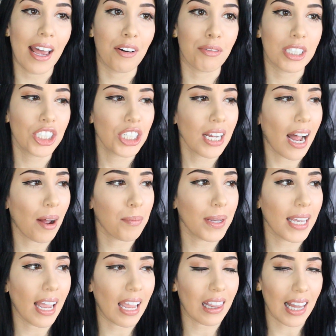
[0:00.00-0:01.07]
And Richie got
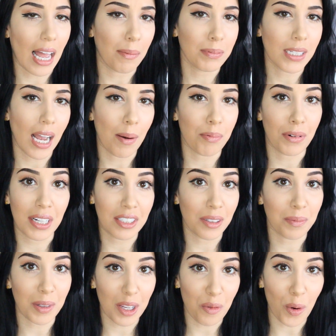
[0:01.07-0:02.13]
me a laptop
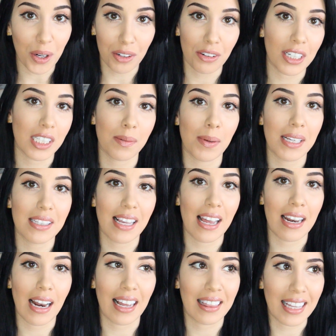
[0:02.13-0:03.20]
randomly one Christmas,
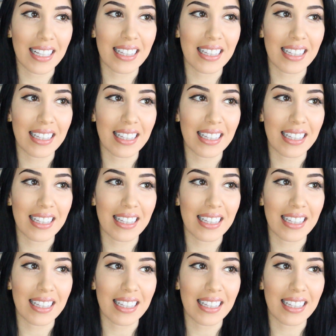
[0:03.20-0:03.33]
and I